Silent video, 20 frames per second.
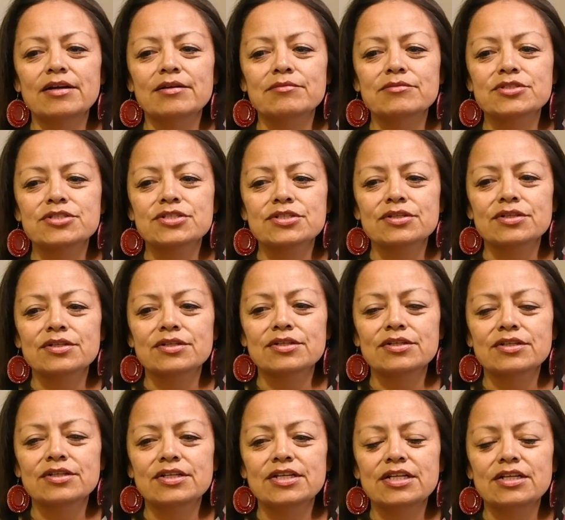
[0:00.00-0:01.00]

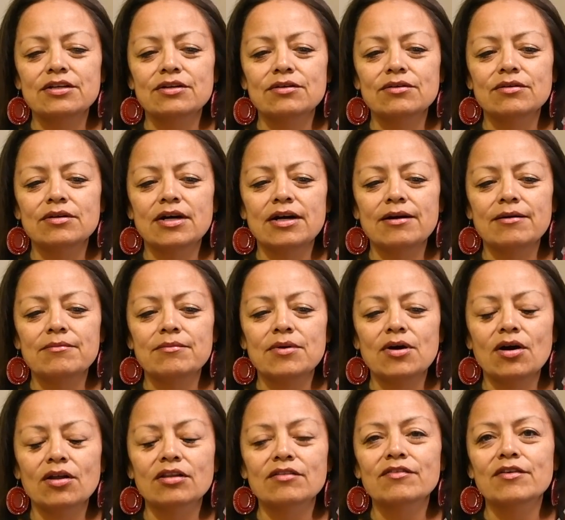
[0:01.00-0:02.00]
sure
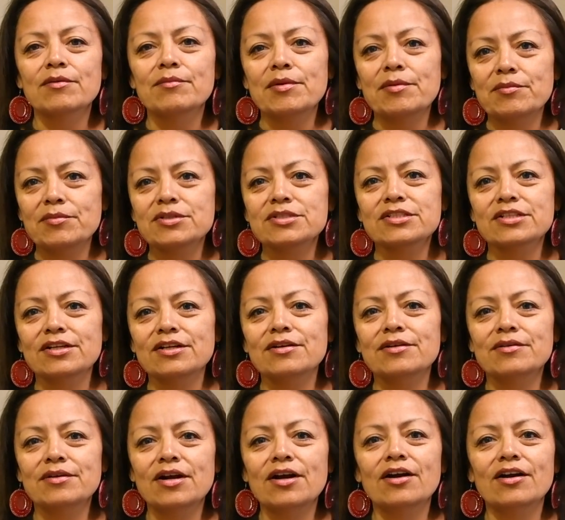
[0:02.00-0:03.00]
all of our members are
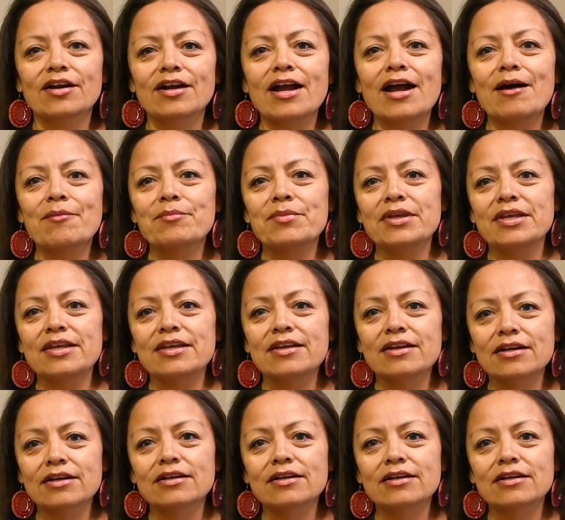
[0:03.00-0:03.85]
happy.